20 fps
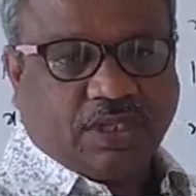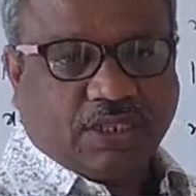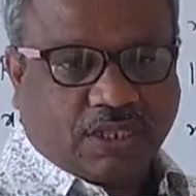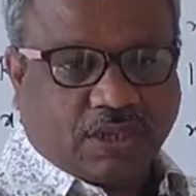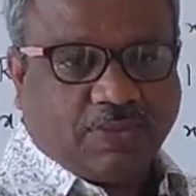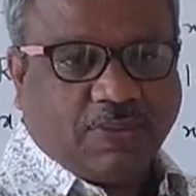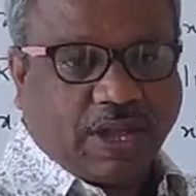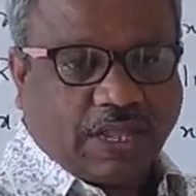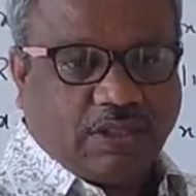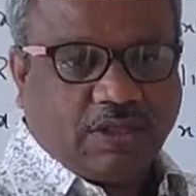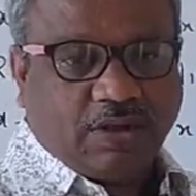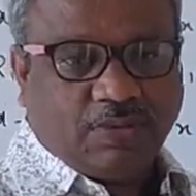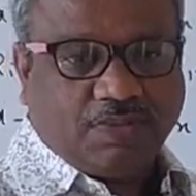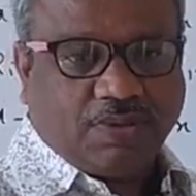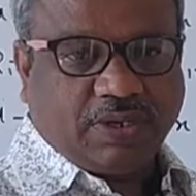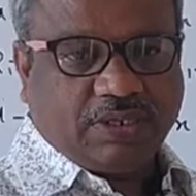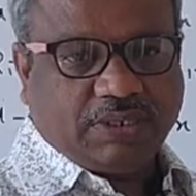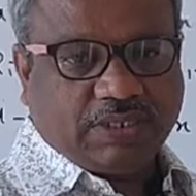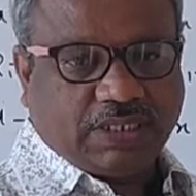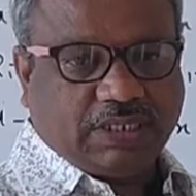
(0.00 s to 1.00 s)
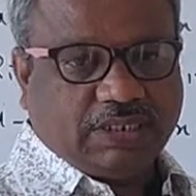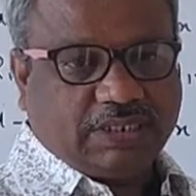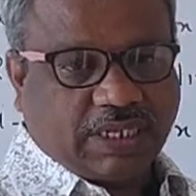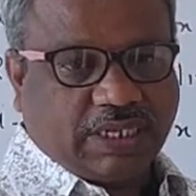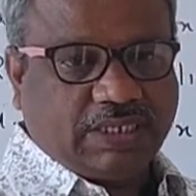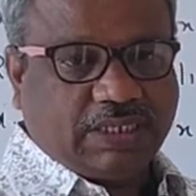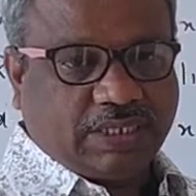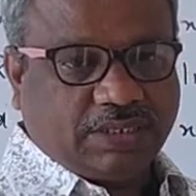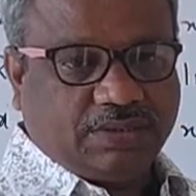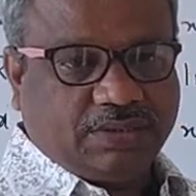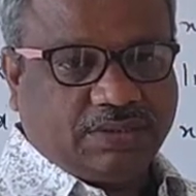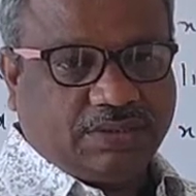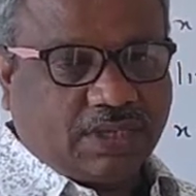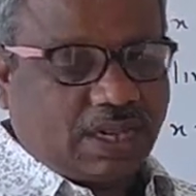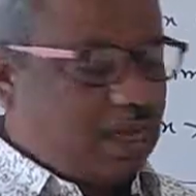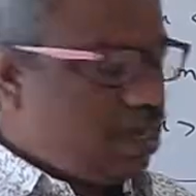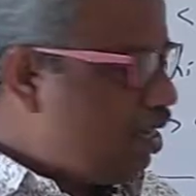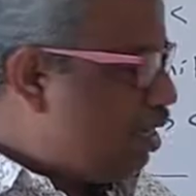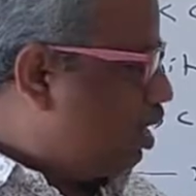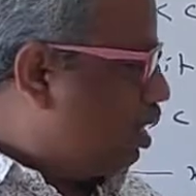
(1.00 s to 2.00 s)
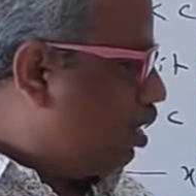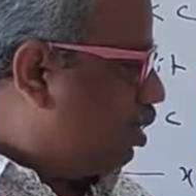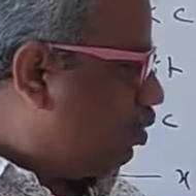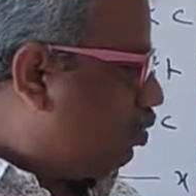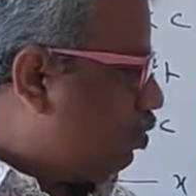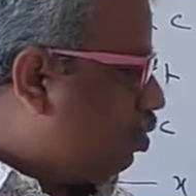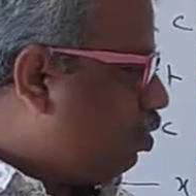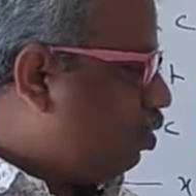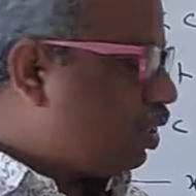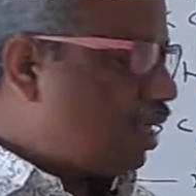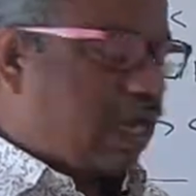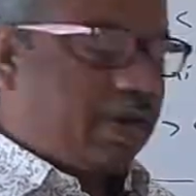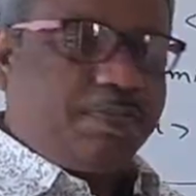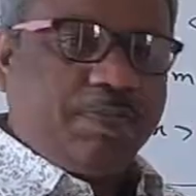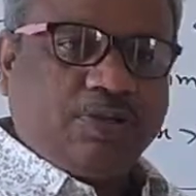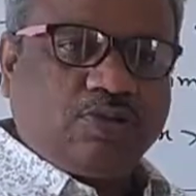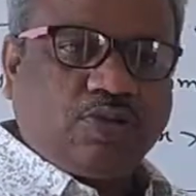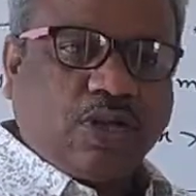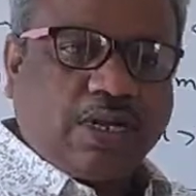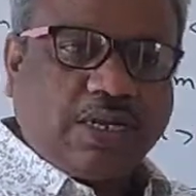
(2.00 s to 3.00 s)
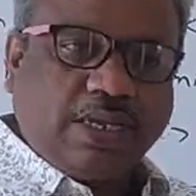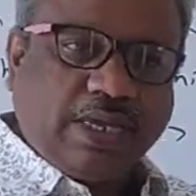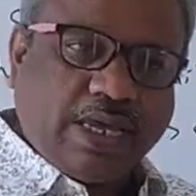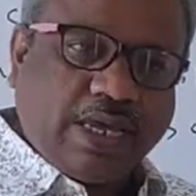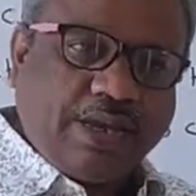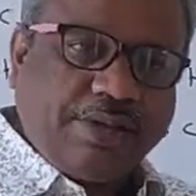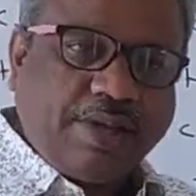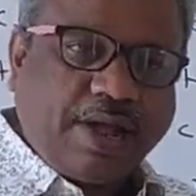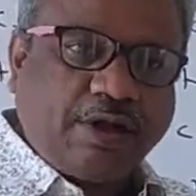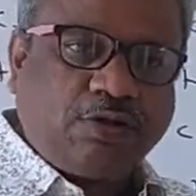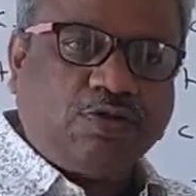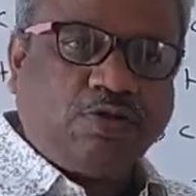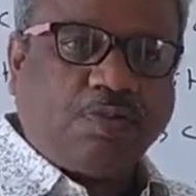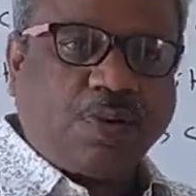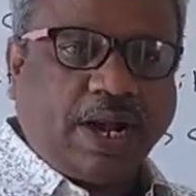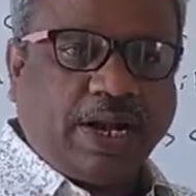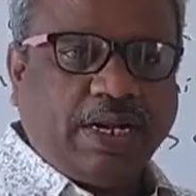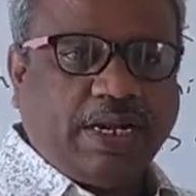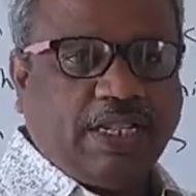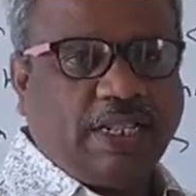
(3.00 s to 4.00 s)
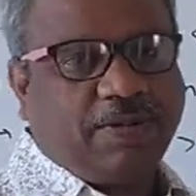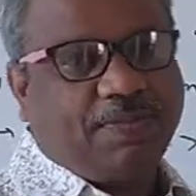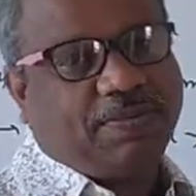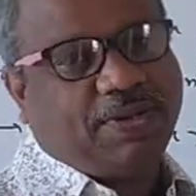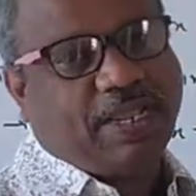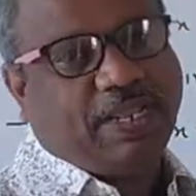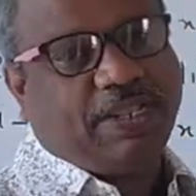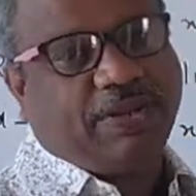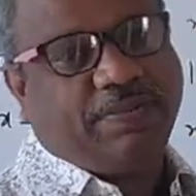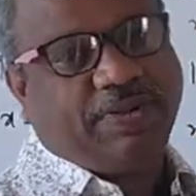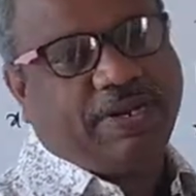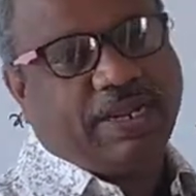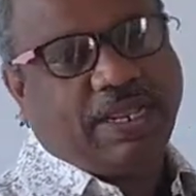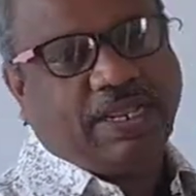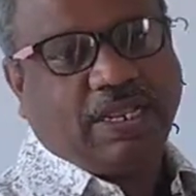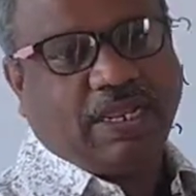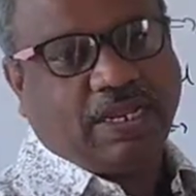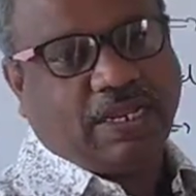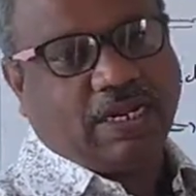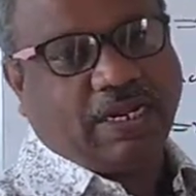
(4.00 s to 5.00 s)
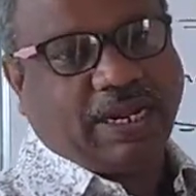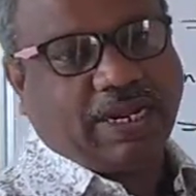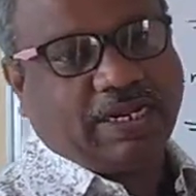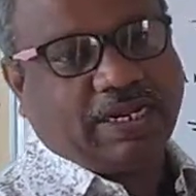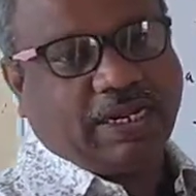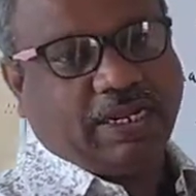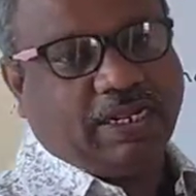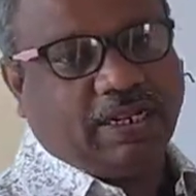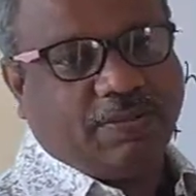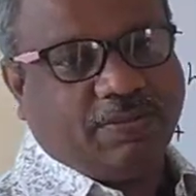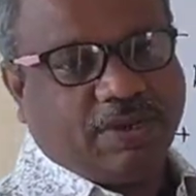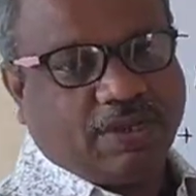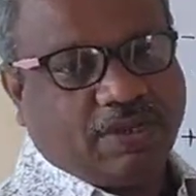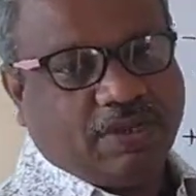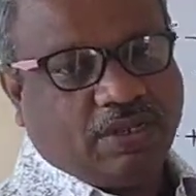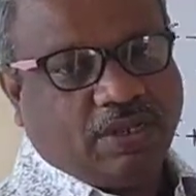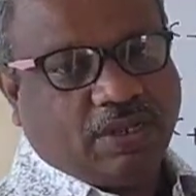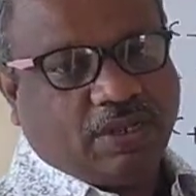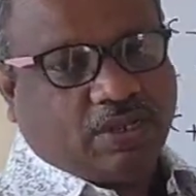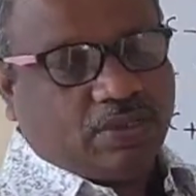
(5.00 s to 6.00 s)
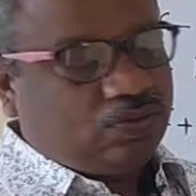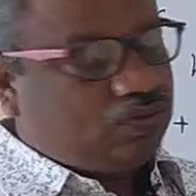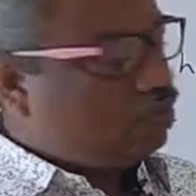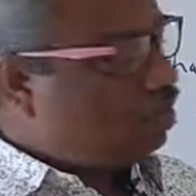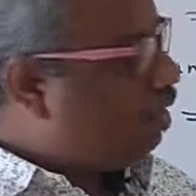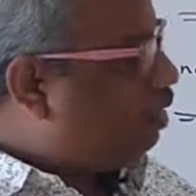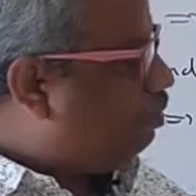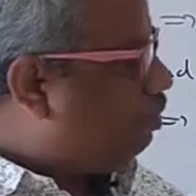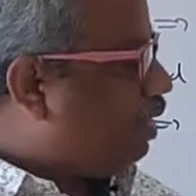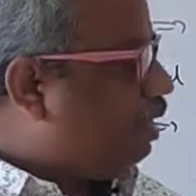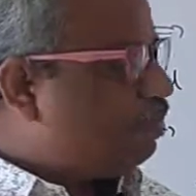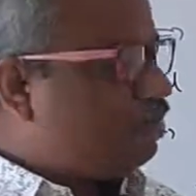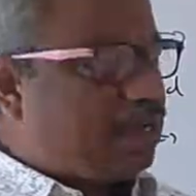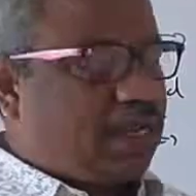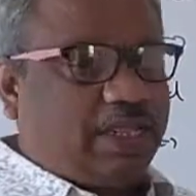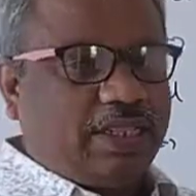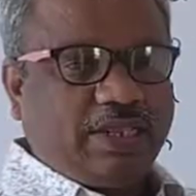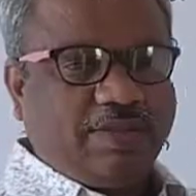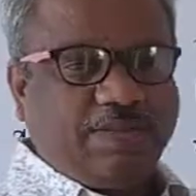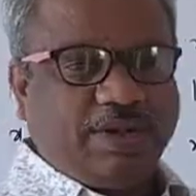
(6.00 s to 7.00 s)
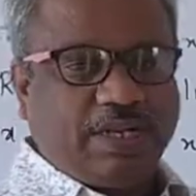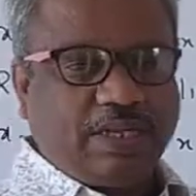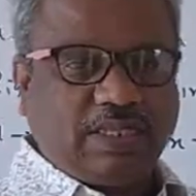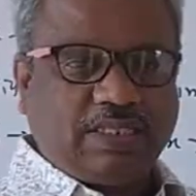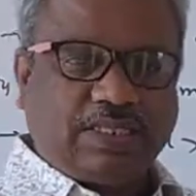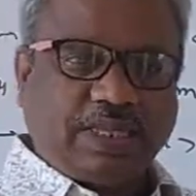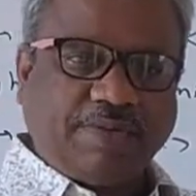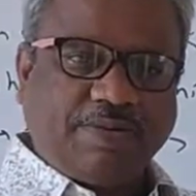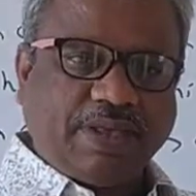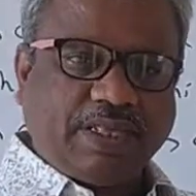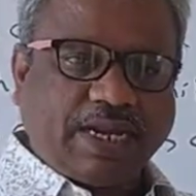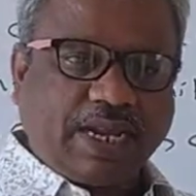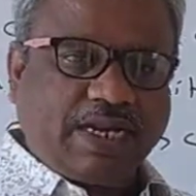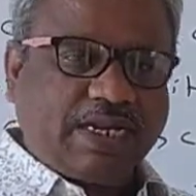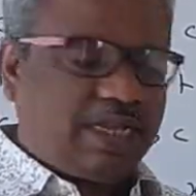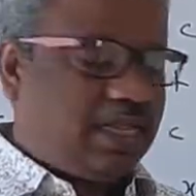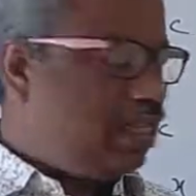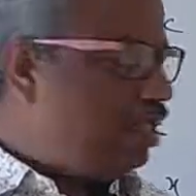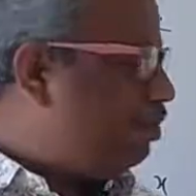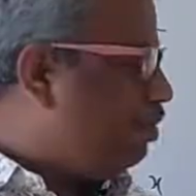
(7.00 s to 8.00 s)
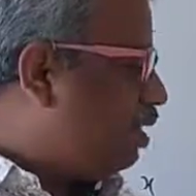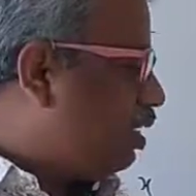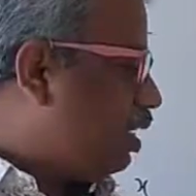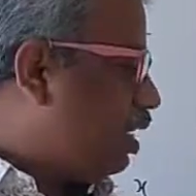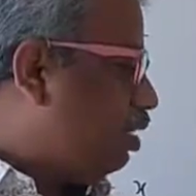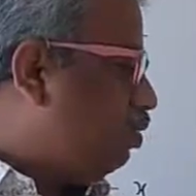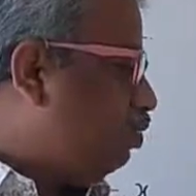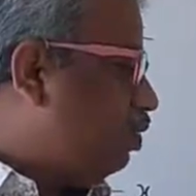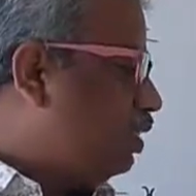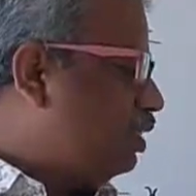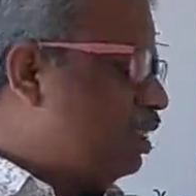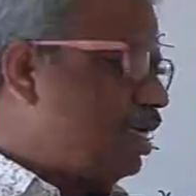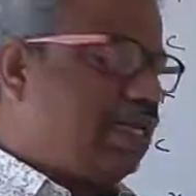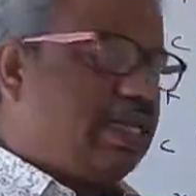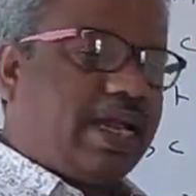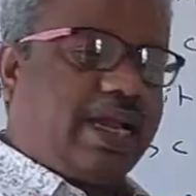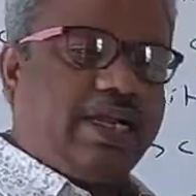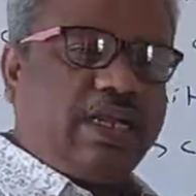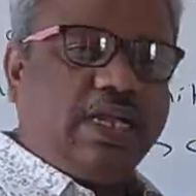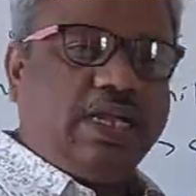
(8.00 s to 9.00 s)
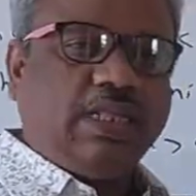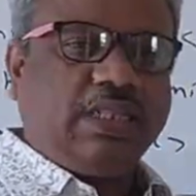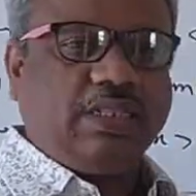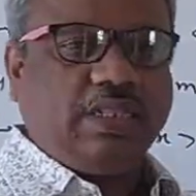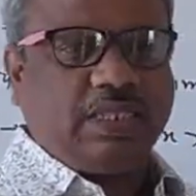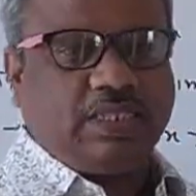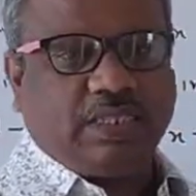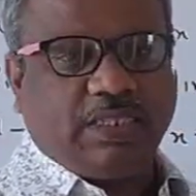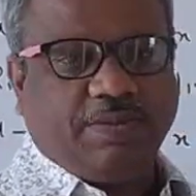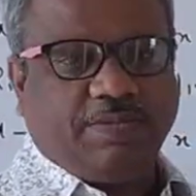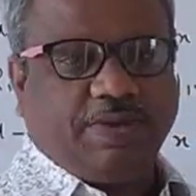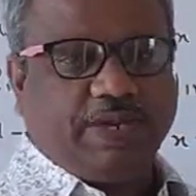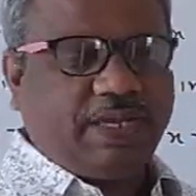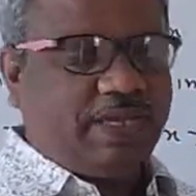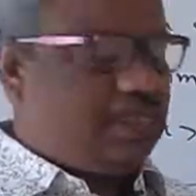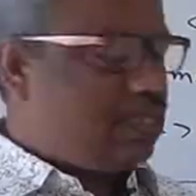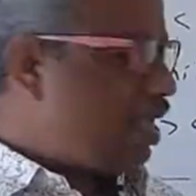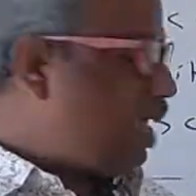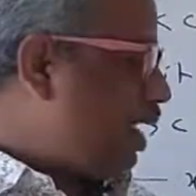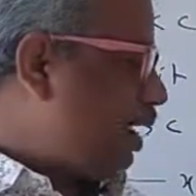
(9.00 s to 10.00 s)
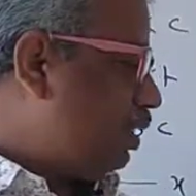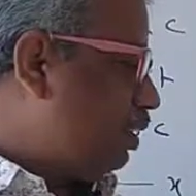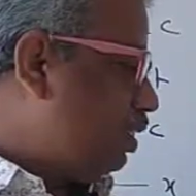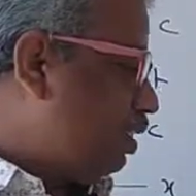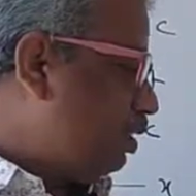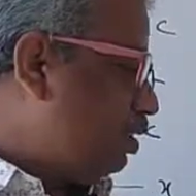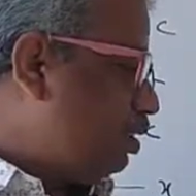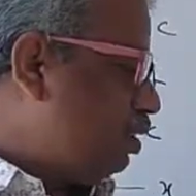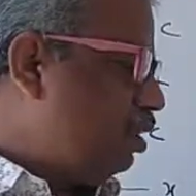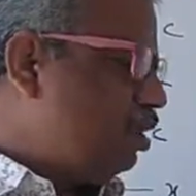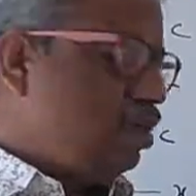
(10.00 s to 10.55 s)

the value of function changes, right? So that means what, here you have to find the left hand limit and right hand limit. So if left hand limit is same as right hand limit, then we say that this limit is exist.